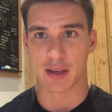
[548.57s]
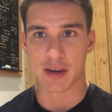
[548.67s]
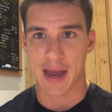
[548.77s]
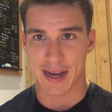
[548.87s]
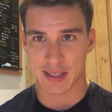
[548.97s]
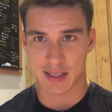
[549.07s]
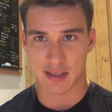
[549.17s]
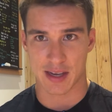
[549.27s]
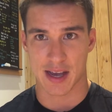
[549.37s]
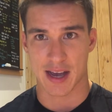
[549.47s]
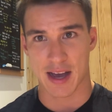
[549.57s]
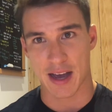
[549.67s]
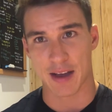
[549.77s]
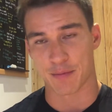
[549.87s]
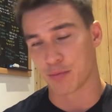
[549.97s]
Next,
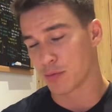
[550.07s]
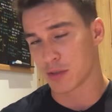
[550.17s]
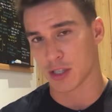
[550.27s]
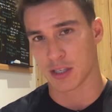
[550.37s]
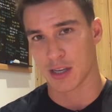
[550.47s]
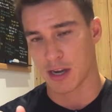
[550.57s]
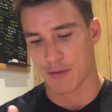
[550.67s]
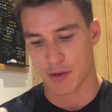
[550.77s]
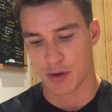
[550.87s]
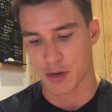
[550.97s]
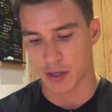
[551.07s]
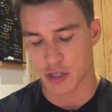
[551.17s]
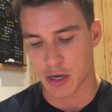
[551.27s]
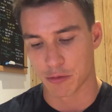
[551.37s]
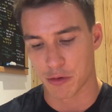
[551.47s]
just a kind of a
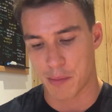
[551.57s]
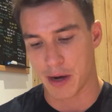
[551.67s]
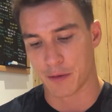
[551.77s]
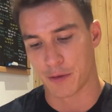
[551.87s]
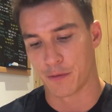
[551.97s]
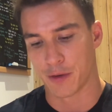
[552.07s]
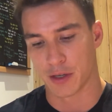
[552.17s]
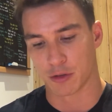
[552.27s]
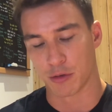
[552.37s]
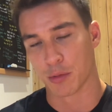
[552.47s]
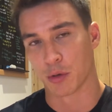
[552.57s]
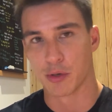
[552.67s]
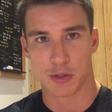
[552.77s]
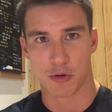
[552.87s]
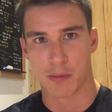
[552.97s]
general reminder for the fitness group, we'll
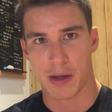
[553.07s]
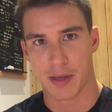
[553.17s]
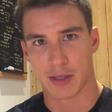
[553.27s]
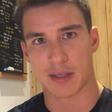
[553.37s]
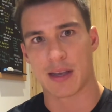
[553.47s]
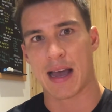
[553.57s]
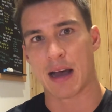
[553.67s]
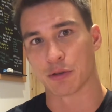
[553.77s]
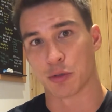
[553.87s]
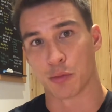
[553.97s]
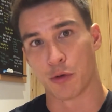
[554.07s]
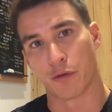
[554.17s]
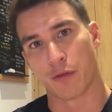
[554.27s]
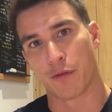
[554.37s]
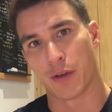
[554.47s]
always talk about this, how to
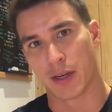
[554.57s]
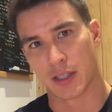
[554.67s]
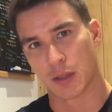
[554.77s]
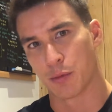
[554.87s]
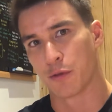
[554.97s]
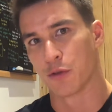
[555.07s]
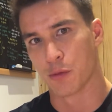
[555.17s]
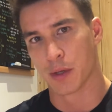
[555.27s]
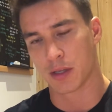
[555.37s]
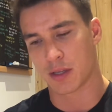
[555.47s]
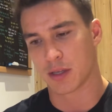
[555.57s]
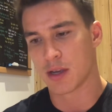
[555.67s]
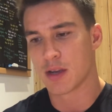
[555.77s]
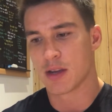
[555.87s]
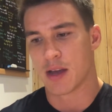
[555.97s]
move from fitness to performance.
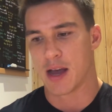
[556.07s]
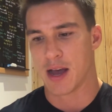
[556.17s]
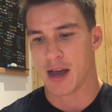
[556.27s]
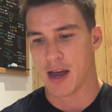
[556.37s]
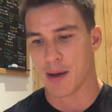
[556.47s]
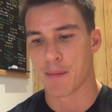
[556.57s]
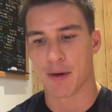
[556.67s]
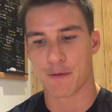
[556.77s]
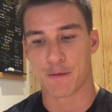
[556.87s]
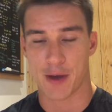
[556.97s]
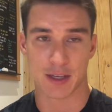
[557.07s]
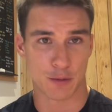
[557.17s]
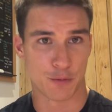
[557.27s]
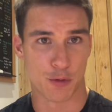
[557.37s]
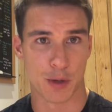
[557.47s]
First
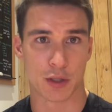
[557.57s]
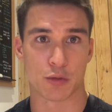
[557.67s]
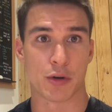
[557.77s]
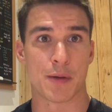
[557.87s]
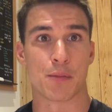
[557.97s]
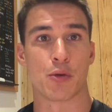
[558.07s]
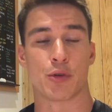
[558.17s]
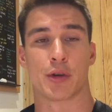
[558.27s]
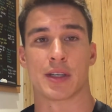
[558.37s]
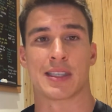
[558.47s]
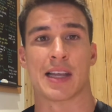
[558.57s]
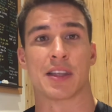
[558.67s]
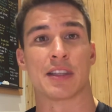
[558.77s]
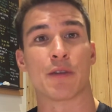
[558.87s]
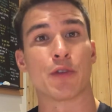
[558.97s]
and foremost, it's really important you understand
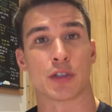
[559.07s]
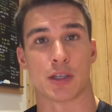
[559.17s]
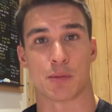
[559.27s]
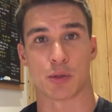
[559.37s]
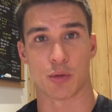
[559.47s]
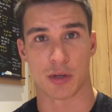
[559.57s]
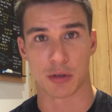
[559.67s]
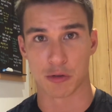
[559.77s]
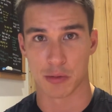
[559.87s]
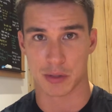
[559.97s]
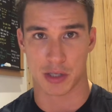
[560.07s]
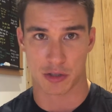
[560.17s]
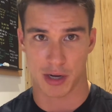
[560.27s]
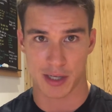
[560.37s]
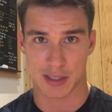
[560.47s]
the differences between the groups and the
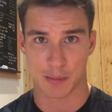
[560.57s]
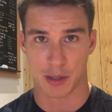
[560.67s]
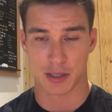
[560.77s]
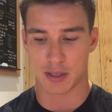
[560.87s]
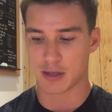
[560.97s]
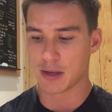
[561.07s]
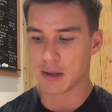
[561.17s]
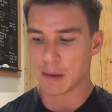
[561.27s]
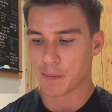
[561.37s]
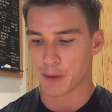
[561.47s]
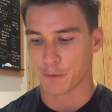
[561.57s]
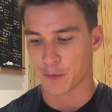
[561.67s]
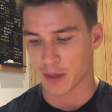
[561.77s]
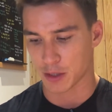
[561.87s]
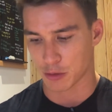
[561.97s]
training stimulus. The
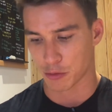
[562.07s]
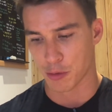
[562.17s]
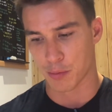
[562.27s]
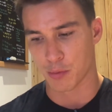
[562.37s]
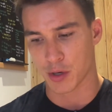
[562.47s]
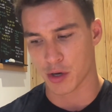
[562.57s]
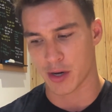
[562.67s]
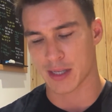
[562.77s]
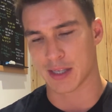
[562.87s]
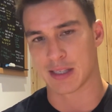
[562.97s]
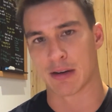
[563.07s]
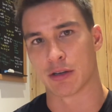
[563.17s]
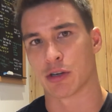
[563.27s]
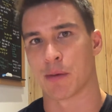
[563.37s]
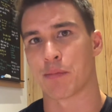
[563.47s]
fitness group, we're not
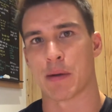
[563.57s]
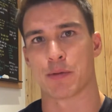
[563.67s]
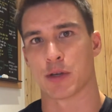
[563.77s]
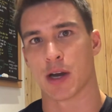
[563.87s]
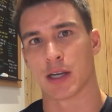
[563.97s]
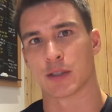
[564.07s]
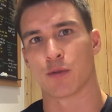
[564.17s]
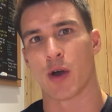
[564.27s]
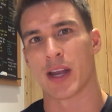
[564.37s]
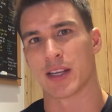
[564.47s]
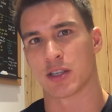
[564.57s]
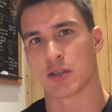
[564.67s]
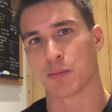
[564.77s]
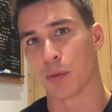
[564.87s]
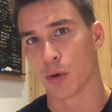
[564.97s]
necessarily trying to prep you guys for any
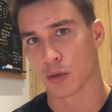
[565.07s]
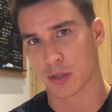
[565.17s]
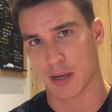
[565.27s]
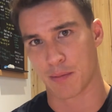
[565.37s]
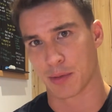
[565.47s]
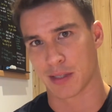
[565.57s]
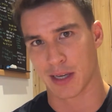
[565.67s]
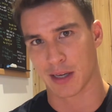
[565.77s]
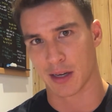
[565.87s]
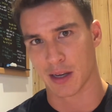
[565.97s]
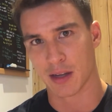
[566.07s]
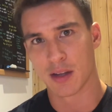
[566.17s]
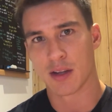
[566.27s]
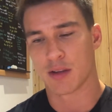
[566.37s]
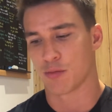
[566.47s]
sport in particular.
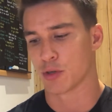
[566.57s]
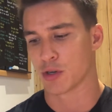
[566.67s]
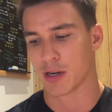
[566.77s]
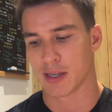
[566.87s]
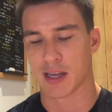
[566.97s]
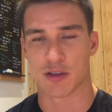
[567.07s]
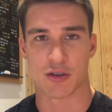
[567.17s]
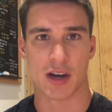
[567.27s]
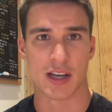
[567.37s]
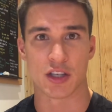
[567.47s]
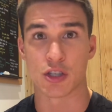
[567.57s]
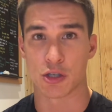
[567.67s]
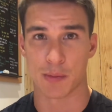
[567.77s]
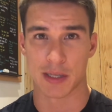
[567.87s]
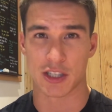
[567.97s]
We're trying to get you guys
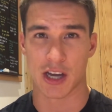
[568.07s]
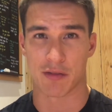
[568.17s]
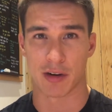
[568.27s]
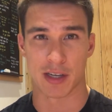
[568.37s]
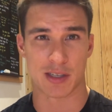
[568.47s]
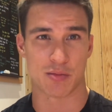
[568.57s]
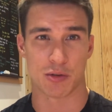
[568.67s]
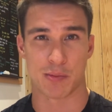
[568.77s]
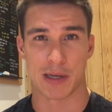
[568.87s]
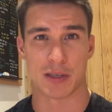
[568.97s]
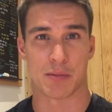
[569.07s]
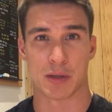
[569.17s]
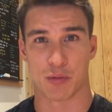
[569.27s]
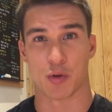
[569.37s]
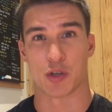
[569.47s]
to be generalists, which basically
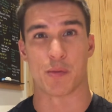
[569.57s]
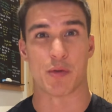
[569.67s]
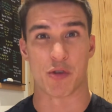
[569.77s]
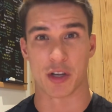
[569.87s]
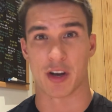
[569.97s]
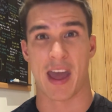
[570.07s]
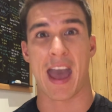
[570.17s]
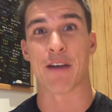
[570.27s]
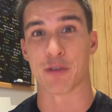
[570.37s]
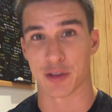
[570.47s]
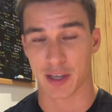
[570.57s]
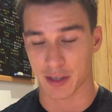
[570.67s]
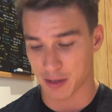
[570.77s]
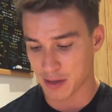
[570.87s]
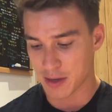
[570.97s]
means we want you to be really good at everything.